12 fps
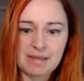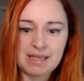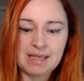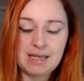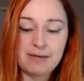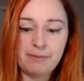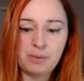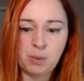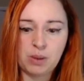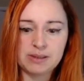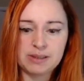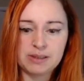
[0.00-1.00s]
if we
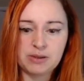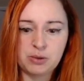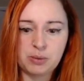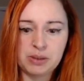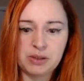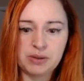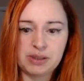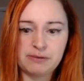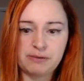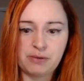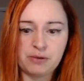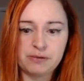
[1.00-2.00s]
wanted to, we could
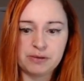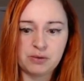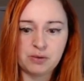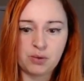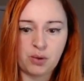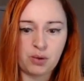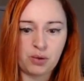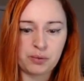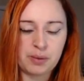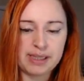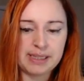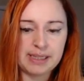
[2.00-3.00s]
evolve the Null
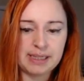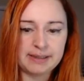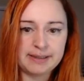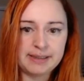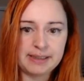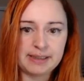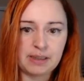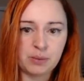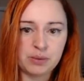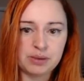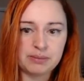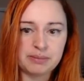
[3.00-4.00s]
already, and I think that
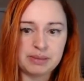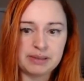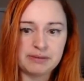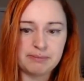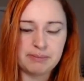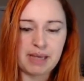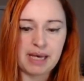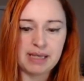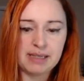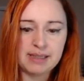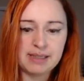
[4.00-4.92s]
wouldn't be bad.